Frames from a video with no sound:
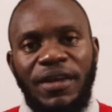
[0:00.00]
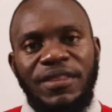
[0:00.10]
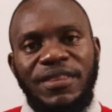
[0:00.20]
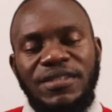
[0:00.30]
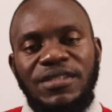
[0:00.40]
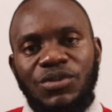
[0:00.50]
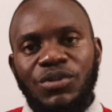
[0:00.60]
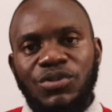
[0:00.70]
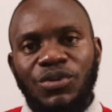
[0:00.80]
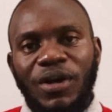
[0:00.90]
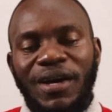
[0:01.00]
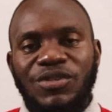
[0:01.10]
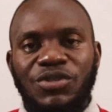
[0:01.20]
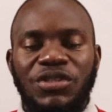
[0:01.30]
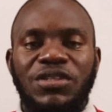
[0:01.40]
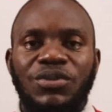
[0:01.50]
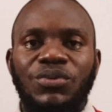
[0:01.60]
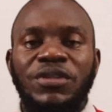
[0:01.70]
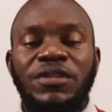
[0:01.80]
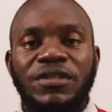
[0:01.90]
and this is also associated
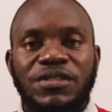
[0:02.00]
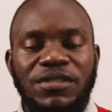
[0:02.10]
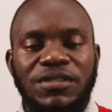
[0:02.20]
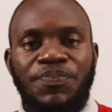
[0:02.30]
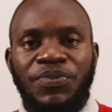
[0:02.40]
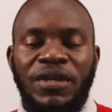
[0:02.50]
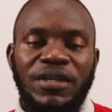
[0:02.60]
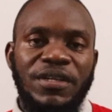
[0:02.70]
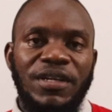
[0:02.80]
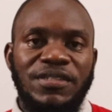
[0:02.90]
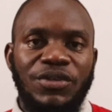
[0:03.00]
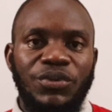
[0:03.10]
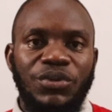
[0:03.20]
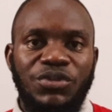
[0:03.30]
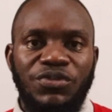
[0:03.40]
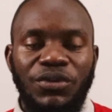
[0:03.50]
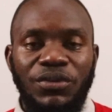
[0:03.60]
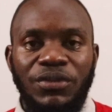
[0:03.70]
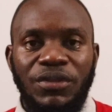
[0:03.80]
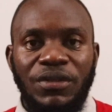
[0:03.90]
to this drugs that we use
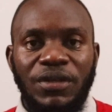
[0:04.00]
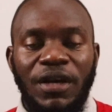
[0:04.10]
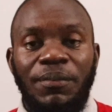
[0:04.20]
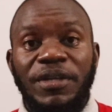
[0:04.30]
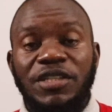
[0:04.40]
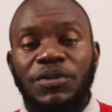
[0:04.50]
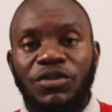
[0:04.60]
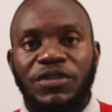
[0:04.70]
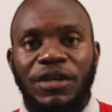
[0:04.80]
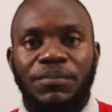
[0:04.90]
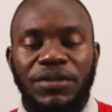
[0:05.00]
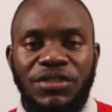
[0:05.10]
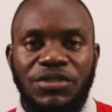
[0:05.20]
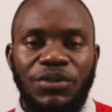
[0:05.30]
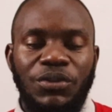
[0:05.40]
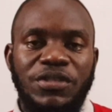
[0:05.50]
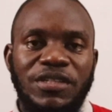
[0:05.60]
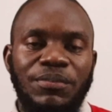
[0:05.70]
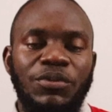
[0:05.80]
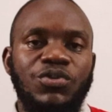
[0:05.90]
for uh, management of diabetes because
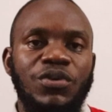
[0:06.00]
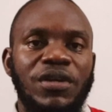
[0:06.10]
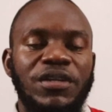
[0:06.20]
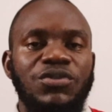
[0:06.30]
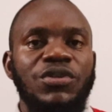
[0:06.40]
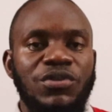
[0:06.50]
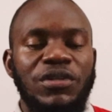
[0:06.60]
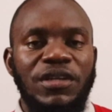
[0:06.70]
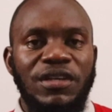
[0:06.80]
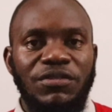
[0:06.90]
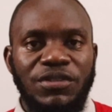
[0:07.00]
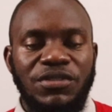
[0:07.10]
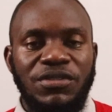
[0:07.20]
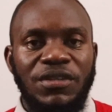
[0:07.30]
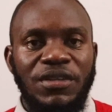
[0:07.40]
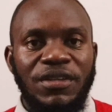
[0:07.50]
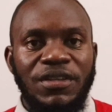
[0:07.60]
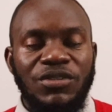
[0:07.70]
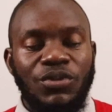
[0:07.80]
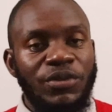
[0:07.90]
they're supposed to increase your insulin levels.
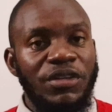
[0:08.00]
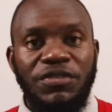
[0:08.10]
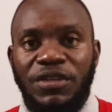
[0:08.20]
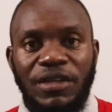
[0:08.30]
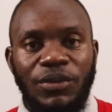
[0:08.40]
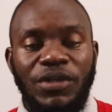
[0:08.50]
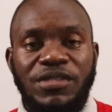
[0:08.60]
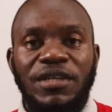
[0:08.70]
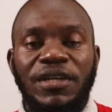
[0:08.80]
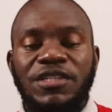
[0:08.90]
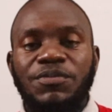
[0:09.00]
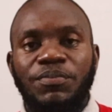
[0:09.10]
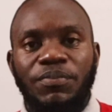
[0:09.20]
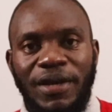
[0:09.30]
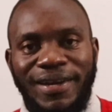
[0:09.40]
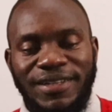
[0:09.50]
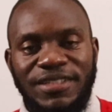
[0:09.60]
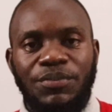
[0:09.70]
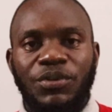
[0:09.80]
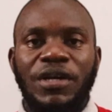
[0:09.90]
So definitely once they increase
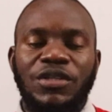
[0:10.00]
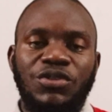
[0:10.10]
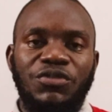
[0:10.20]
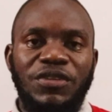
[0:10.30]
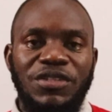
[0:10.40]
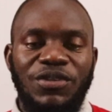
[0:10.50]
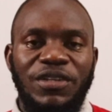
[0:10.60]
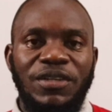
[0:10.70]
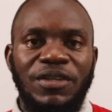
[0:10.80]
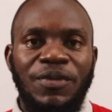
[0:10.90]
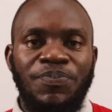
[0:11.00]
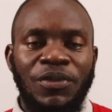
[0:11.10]
pancreatic production of insulin